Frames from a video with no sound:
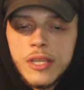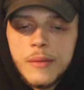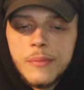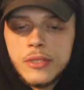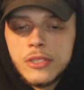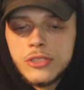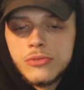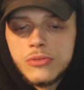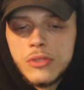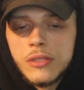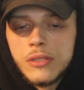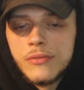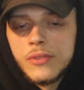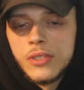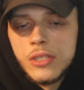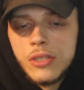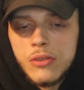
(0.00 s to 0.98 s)
We'll tap into
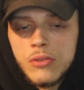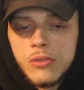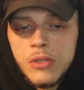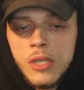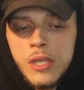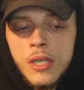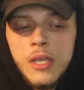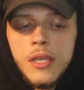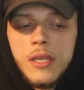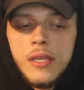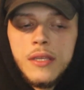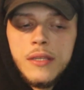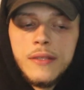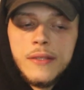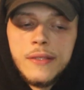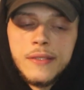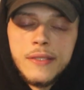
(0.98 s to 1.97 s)
another video.
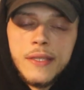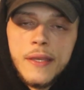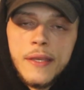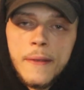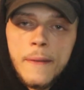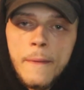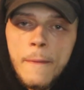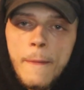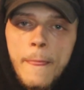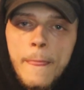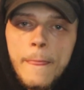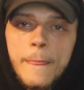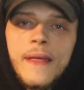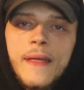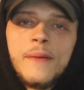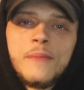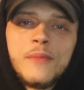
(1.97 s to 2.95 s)
And yeah,
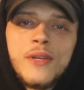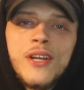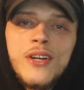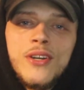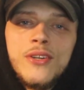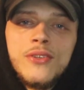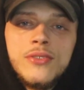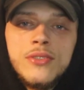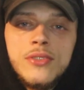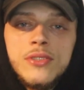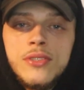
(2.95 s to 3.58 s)
I'm gone.